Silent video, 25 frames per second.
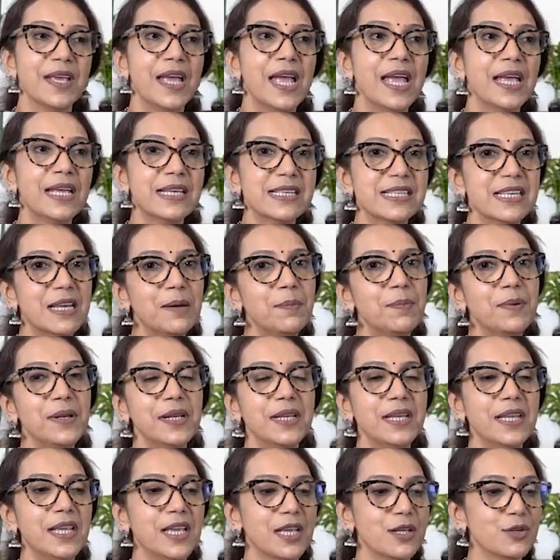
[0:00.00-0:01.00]
except
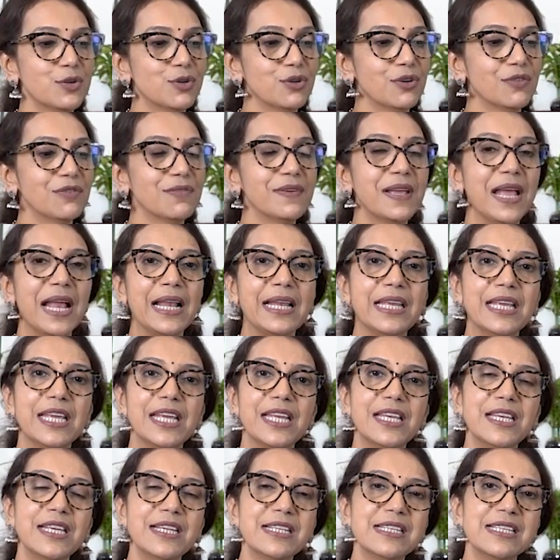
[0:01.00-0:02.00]
in case of
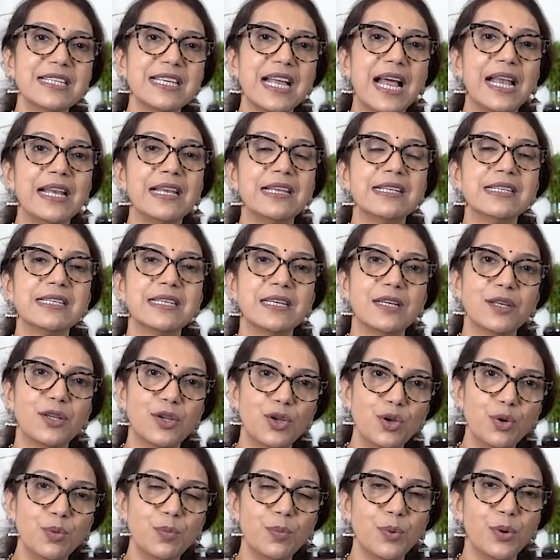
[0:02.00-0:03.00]
calcaneus, talus, and
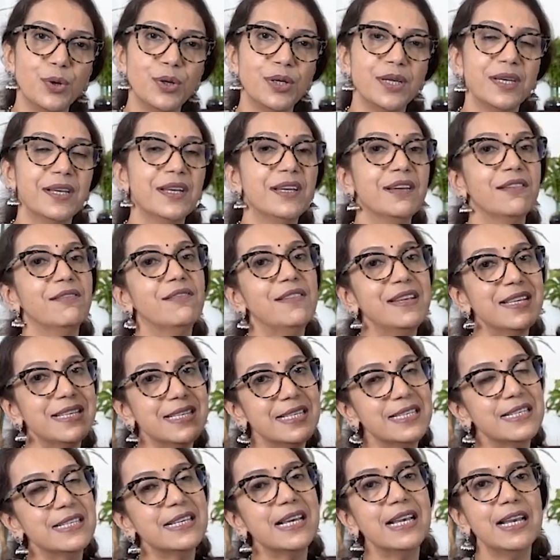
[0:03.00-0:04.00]
cuboid, which
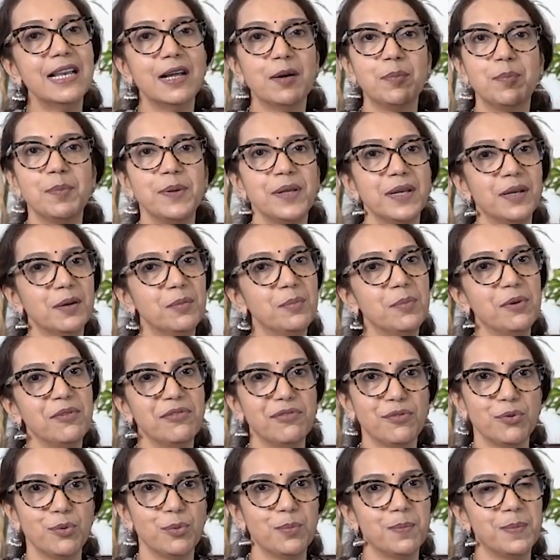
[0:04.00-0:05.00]
still appear
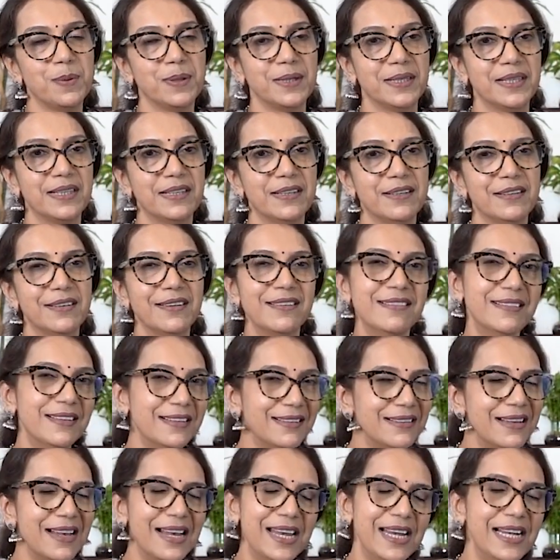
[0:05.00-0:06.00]
before birth. This
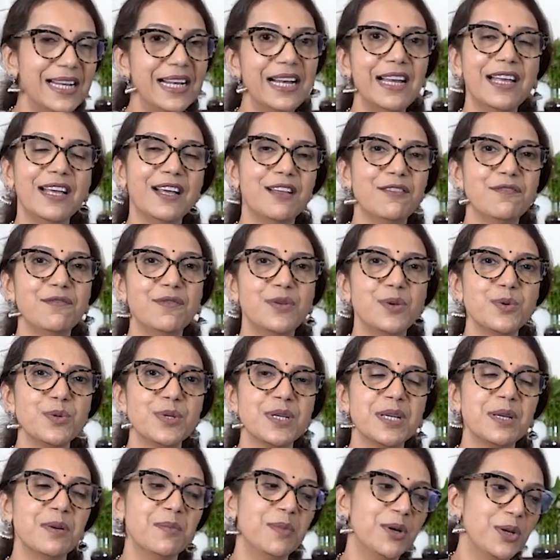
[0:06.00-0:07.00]
is a little
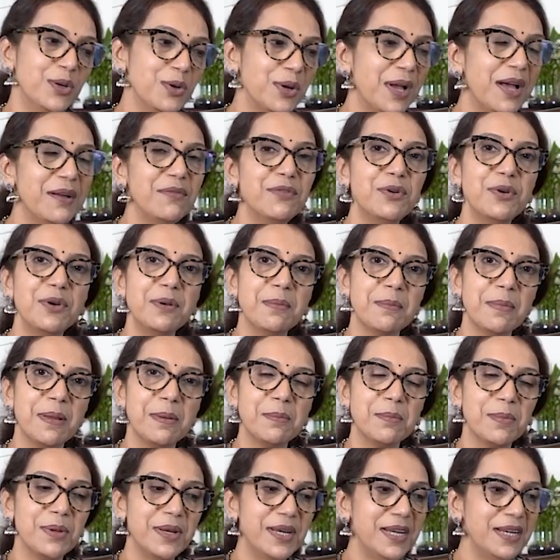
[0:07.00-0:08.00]
confusing, but you have to
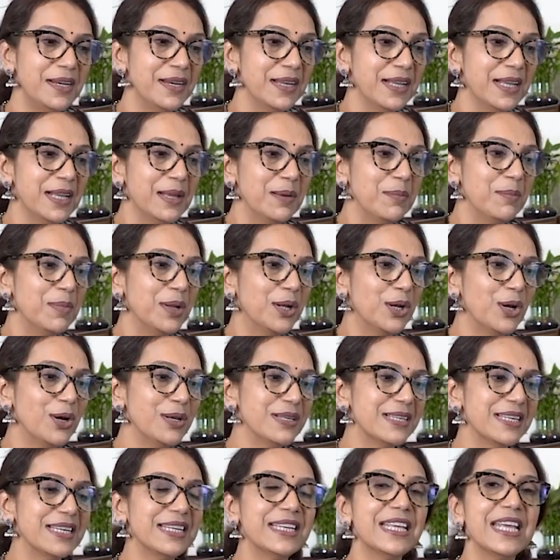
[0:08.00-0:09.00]
remember it
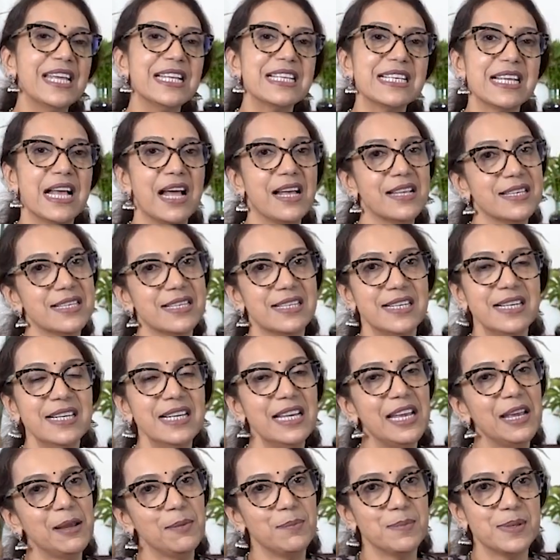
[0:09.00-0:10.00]
because it gets asked in
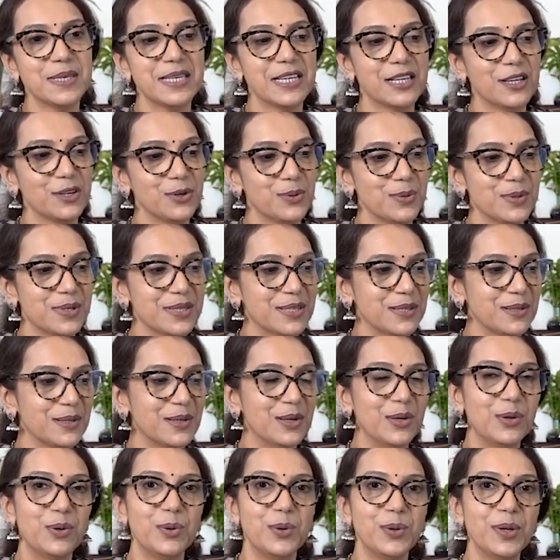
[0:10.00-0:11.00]
MCQs.
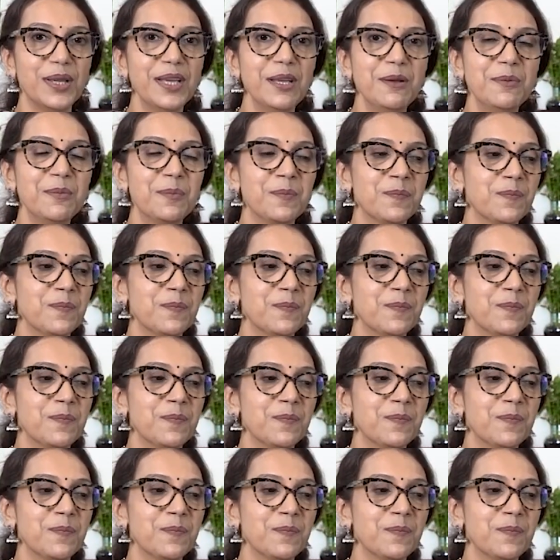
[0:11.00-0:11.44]
Okay?